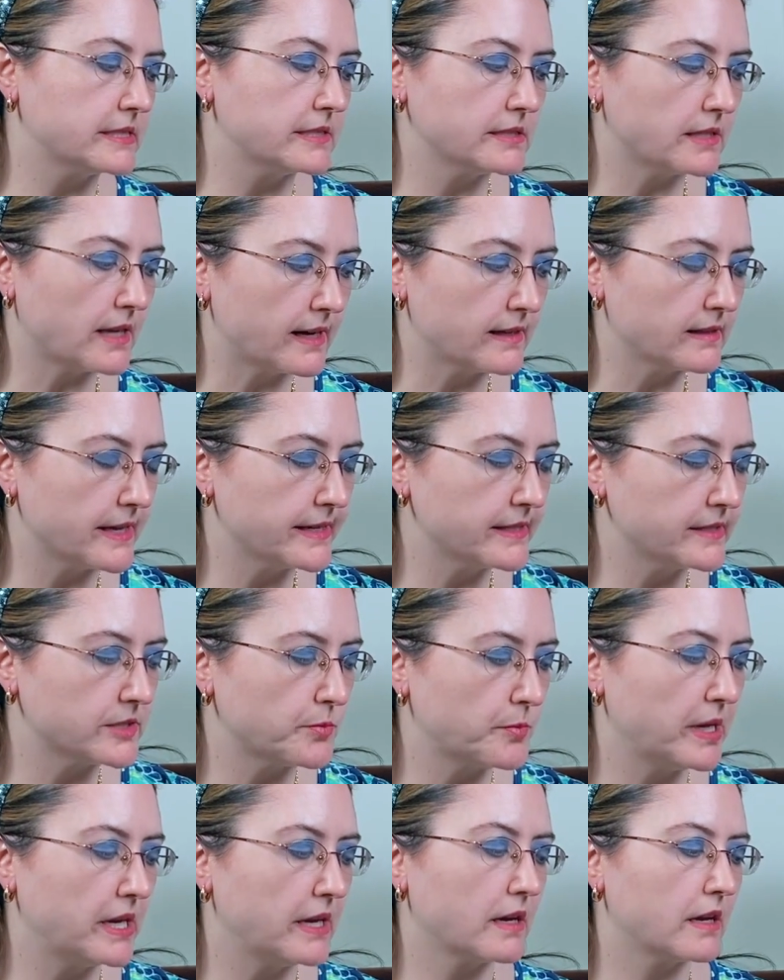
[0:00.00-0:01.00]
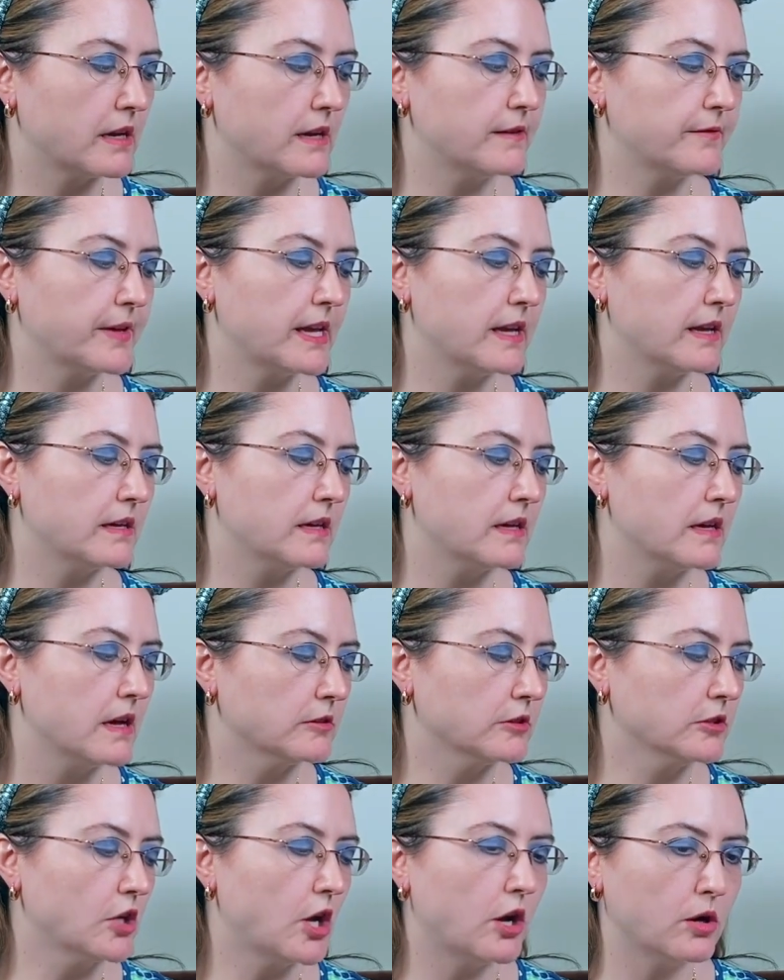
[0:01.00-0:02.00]
that I like to pick of a
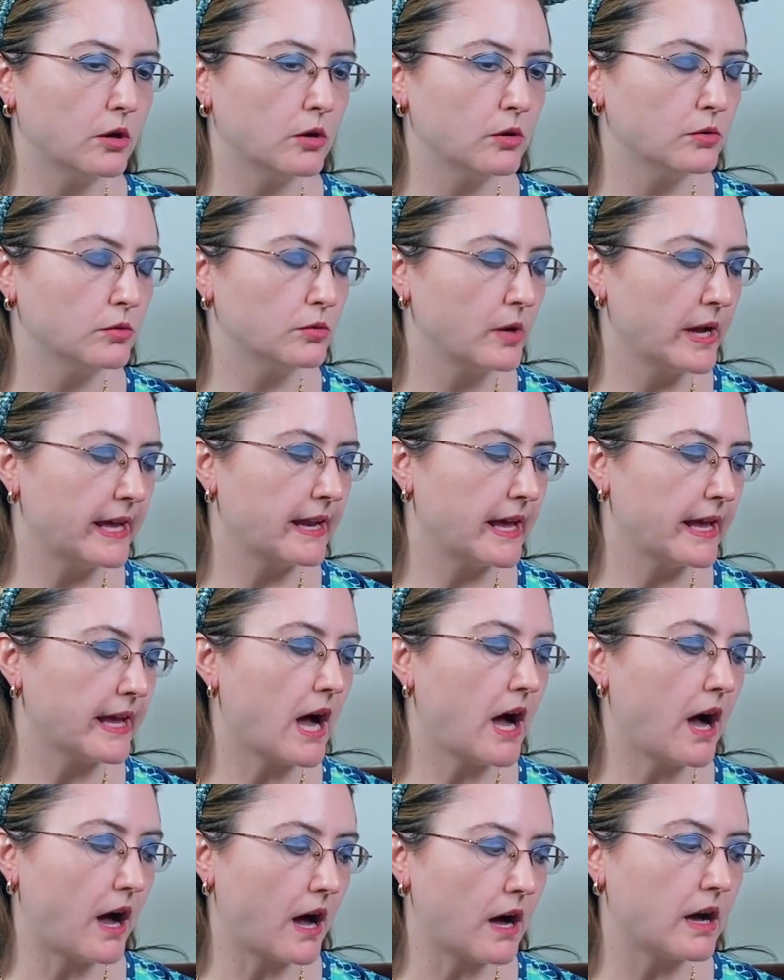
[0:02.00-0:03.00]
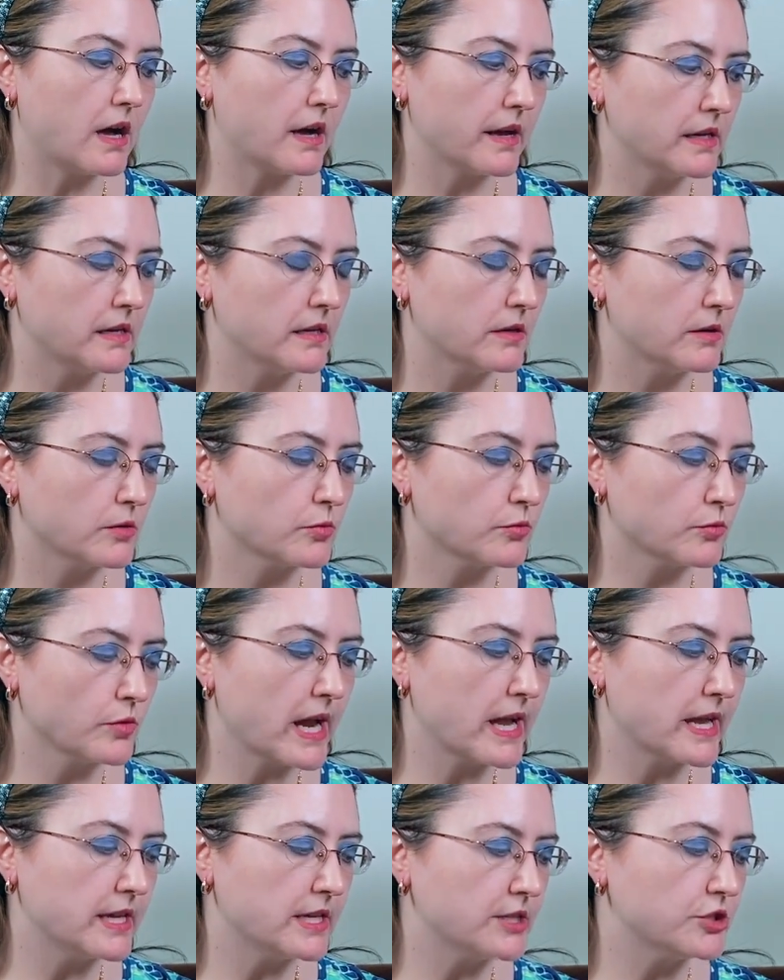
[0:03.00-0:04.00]
low and a high
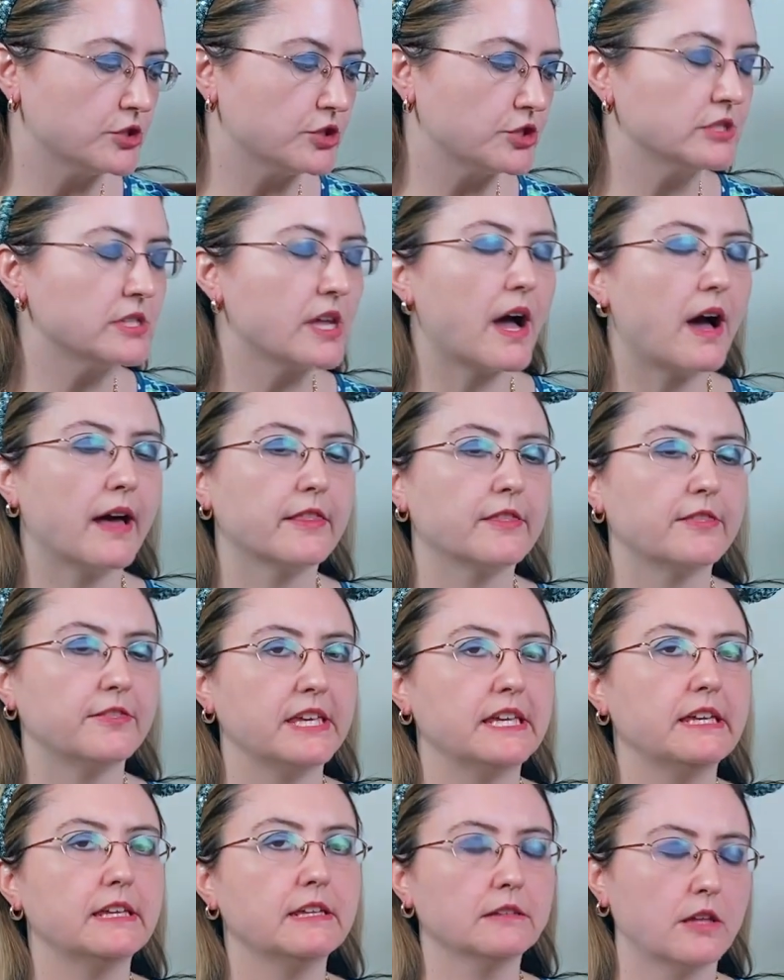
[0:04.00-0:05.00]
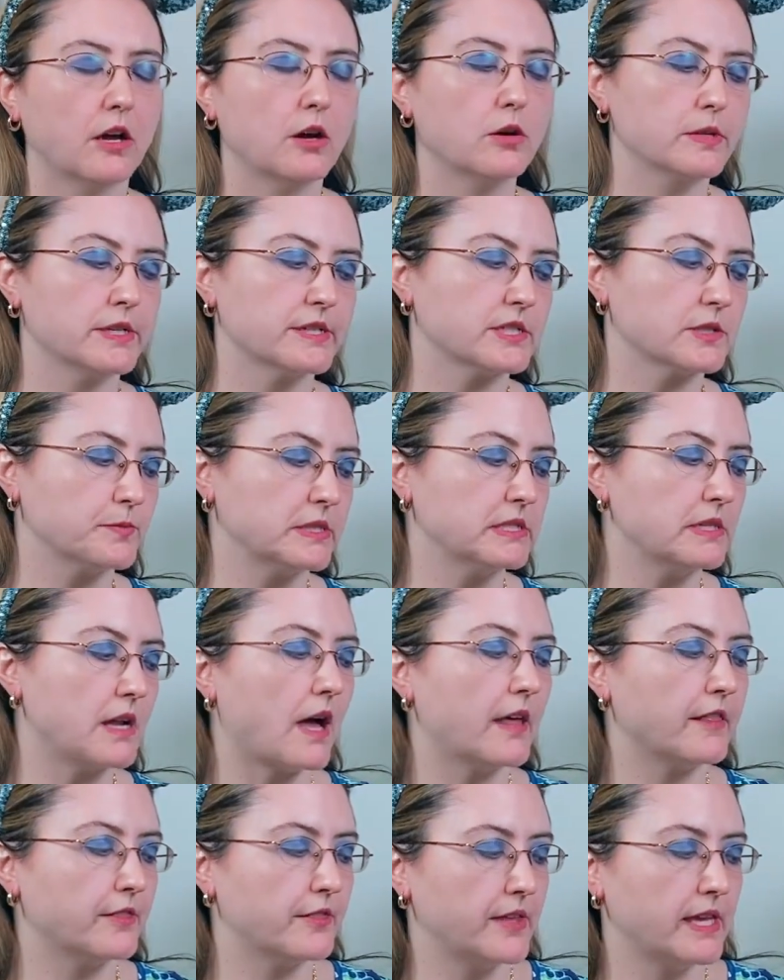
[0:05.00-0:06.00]
range, not the lowest, but
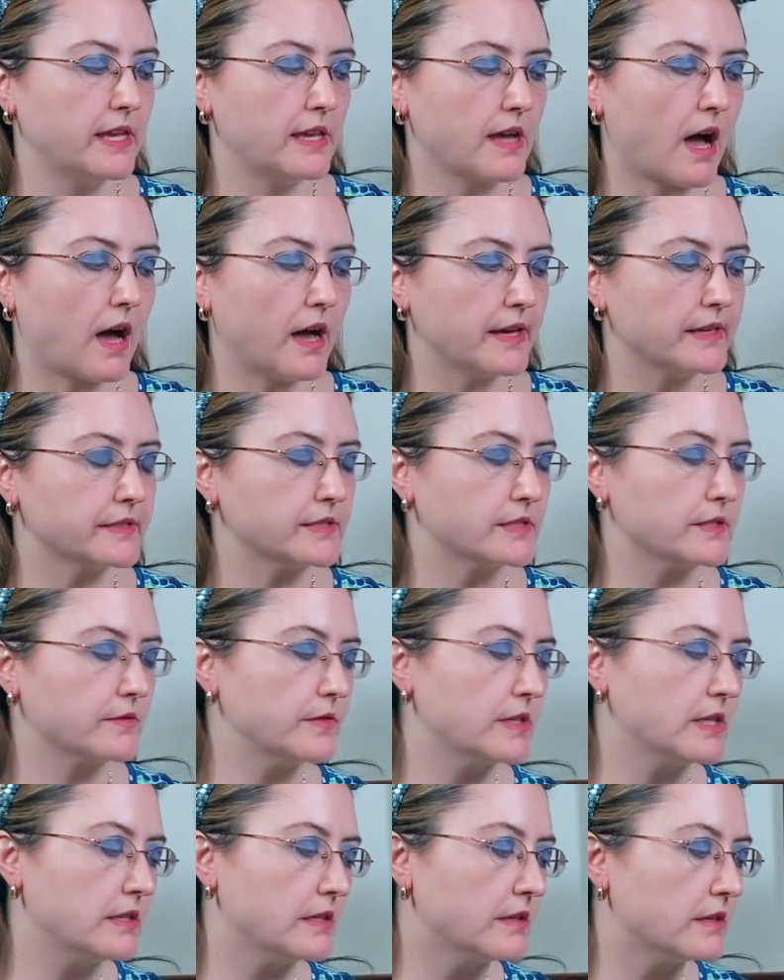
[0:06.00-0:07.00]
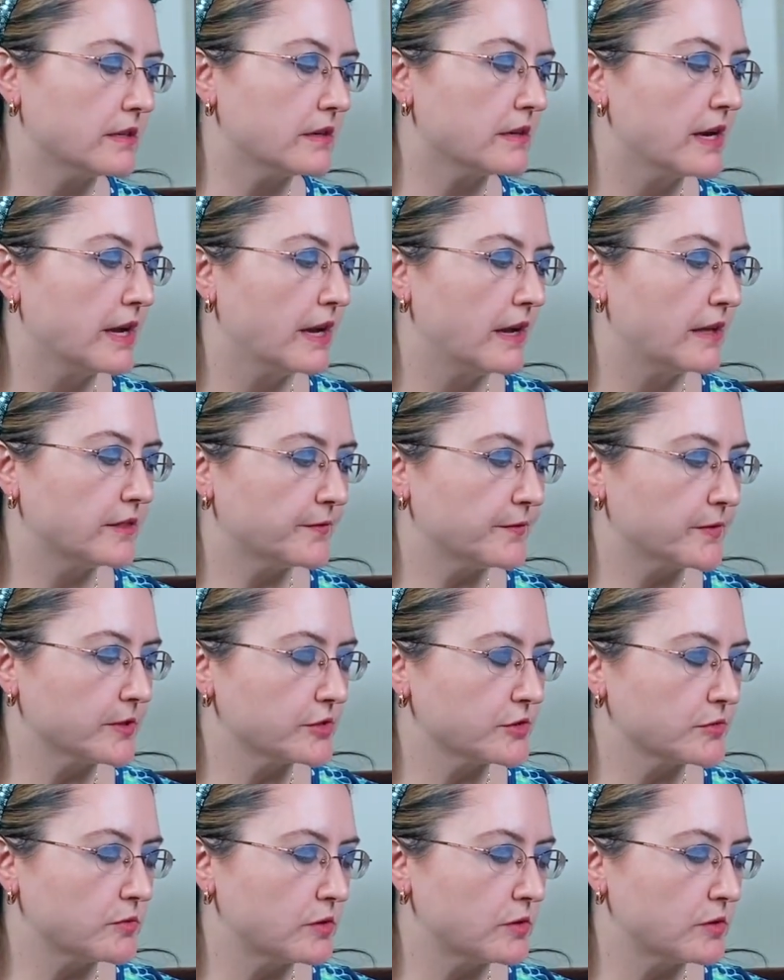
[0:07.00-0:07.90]
not the highest of the year. And the first